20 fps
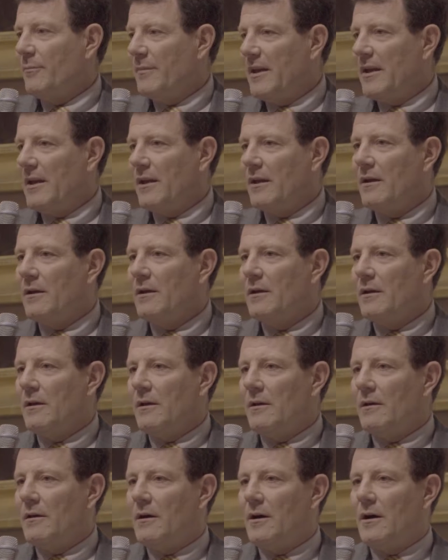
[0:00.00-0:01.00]
to me
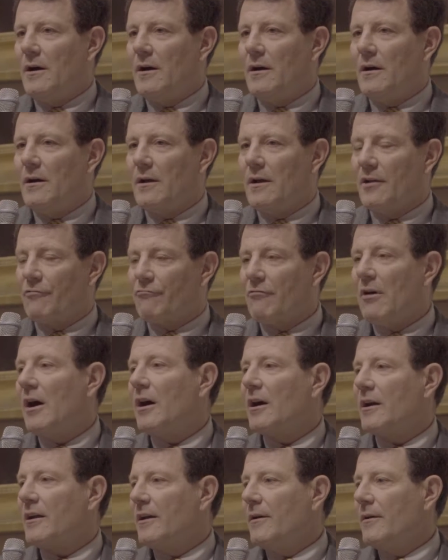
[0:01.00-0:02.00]
uh,
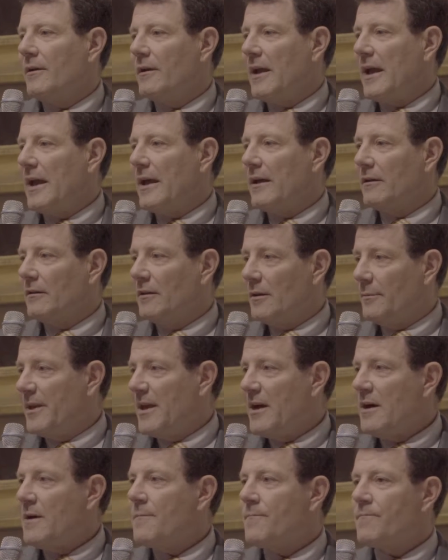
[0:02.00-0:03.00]
Iraq and
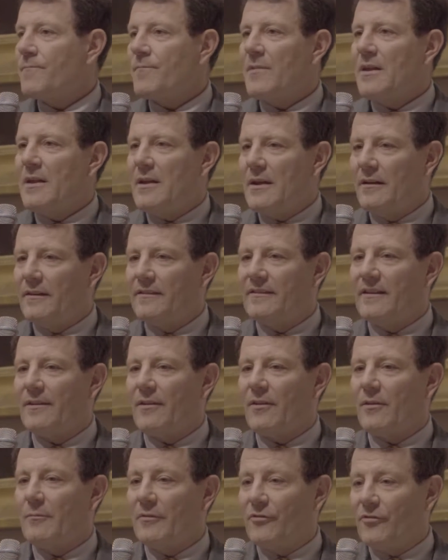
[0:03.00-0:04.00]
Libya and said
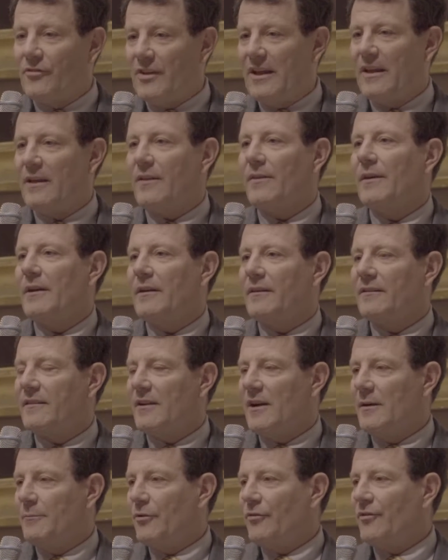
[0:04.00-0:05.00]
that the mistake that
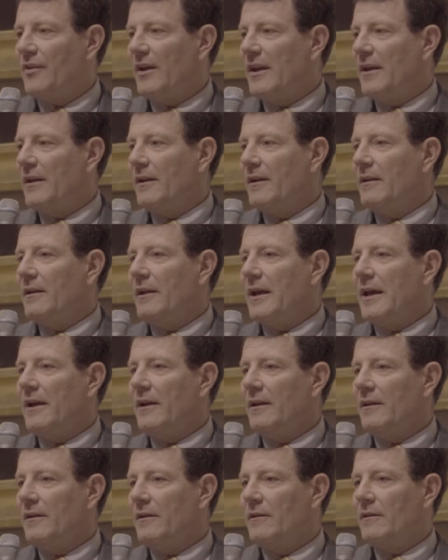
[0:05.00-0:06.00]
Saddam Hussein
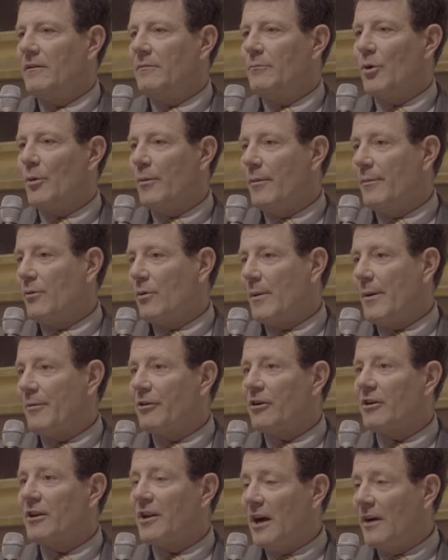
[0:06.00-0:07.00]
and
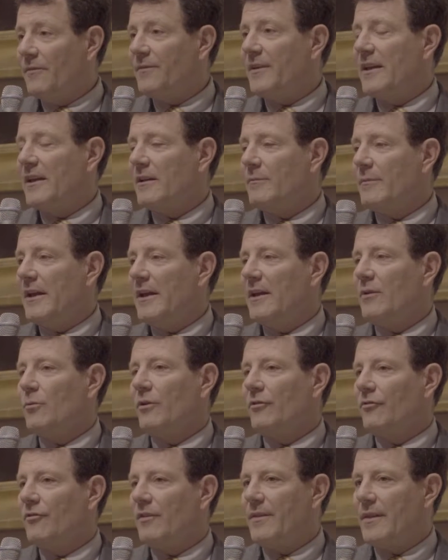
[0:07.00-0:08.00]
Muammar Gaddafi had made
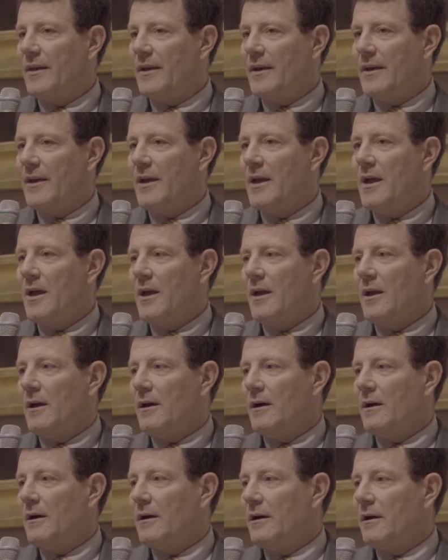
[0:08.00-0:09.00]
was that they
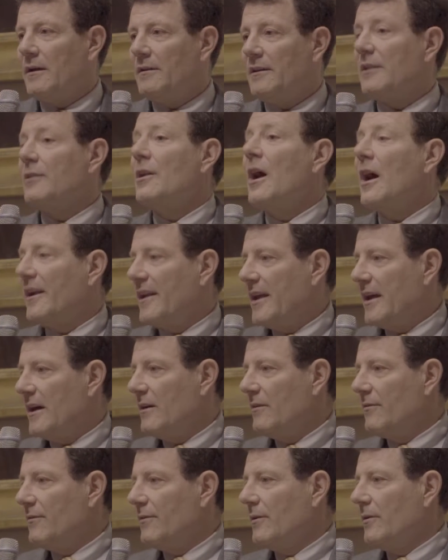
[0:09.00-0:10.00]
uh, did not
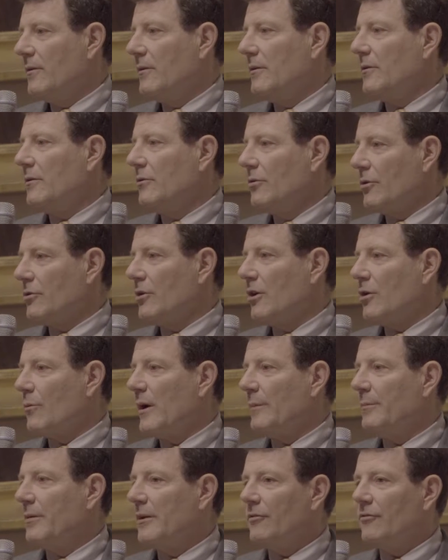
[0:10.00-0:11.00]
have nuclear
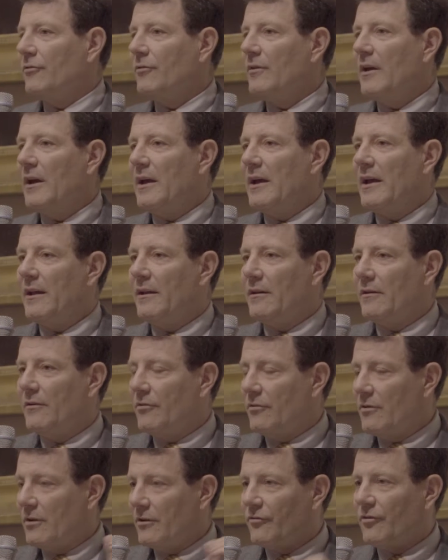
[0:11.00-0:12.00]
weapons.
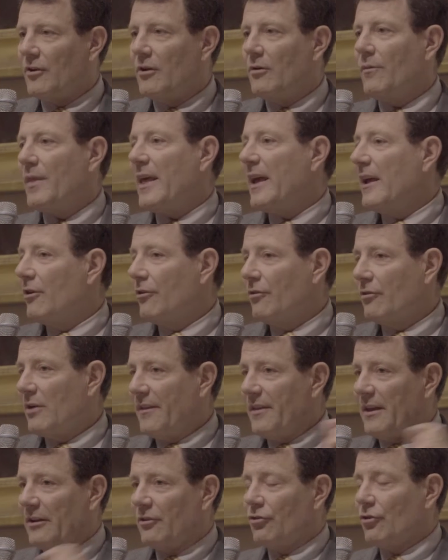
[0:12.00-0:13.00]
And so they are,
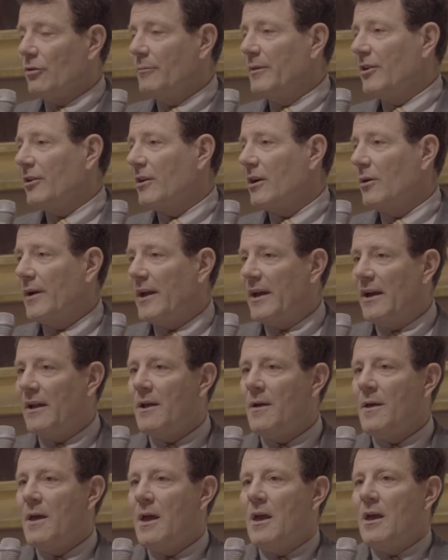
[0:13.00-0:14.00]
I think, determined to go
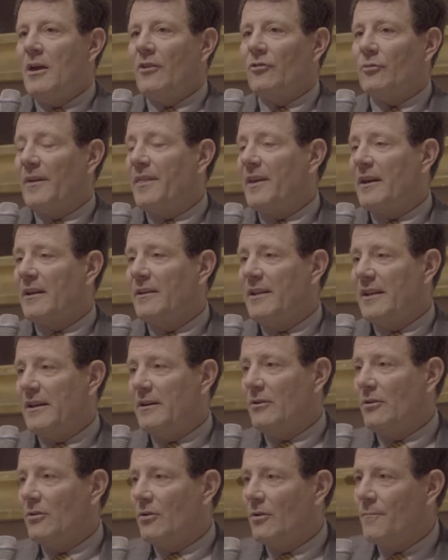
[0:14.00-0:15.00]
ahead. So I think a
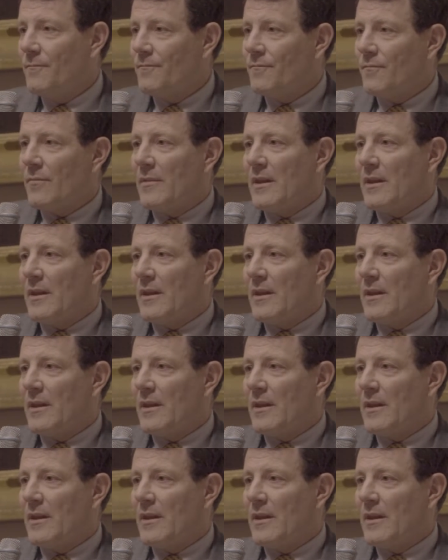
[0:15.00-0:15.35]
deal